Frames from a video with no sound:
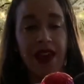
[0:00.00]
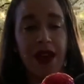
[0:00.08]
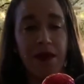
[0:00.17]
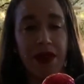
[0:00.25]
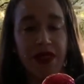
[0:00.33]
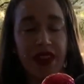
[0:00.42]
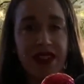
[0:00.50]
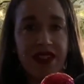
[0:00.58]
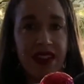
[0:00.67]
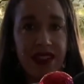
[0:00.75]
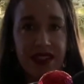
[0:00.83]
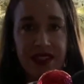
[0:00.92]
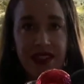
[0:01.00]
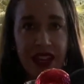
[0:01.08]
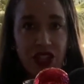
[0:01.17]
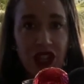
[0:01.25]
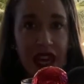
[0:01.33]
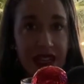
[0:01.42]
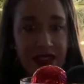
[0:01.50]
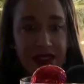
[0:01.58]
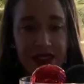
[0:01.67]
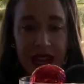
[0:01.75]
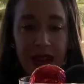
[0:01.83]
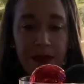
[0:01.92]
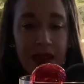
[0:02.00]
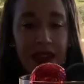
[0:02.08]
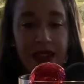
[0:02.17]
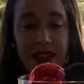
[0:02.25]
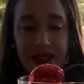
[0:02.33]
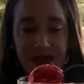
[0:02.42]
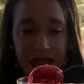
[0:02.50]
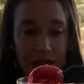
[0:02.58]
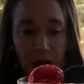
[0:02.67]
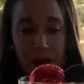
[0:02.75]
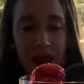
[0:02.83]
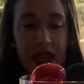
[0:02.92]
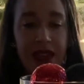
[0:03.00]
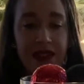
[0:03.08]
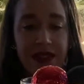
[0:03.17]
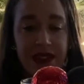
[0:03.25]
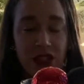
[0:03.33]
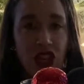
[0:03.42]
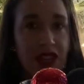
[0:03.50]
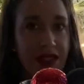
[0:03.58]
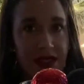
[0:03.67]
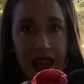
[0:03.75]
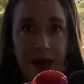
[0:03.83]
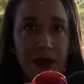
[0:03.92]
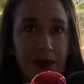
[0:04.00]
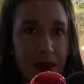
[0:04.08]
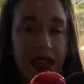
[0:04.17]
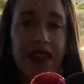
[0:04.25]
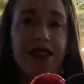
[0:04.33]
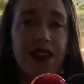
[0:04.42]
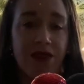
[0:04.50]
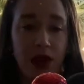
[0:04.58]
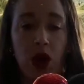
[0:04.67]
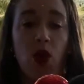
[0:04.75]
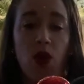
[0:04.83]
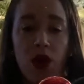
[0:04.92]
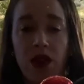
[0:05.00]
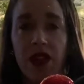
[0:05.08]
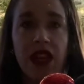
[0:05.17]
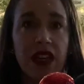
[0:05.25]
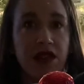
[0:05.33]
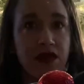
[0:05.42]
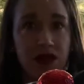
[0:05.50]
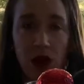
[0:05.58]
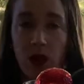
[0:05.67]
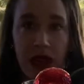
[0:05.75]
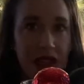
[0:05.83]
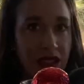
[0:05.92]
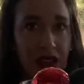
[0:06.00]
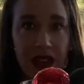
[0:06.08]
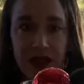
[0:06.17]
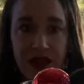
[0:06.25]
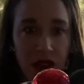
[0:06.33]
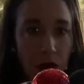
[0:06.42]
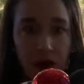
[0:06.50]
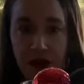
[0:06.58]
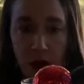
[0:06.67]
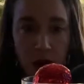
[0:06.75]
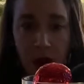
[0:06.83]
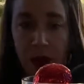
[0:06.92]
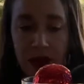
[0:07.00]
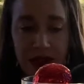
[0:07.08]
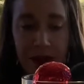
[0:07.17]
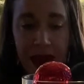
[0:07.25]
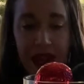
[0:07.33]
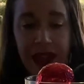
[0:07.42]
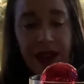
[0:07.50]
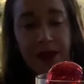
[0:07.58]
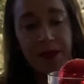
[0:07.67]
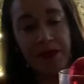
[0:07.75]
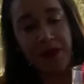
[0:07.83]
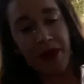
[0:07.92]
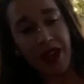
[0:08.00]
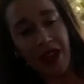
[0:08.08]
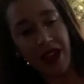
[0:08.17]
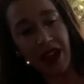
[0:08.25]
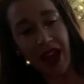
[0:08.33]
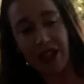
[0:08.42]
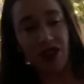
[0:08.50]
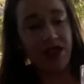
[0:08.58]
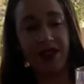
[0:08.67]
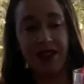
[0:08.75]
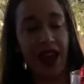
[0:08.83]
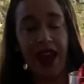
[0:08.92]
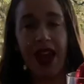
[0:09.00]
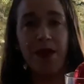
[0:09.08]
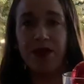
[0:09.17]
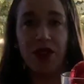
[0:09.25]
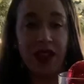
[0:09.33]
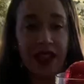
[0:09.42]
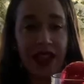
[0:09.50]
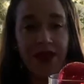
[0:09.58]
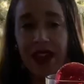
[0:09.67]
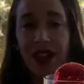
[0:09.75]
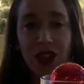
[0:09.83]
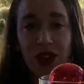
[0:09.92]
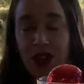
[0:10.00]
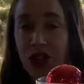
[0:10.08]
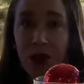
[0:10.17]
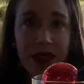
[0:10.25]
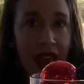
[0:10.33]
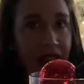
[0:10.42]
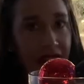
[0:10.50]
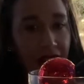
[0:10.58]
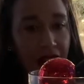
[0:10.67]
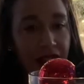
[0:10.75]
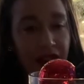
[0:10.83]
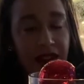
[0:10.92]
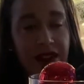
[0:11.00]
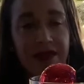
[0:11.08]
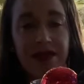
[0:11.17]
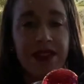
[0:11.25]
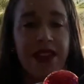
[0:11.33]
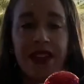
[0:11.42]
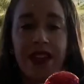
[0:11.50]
But this is such a statement centerpiece, such a statement piece of decor that is so easy and so affordable to make. I absolutely love it. And you can do it with any colors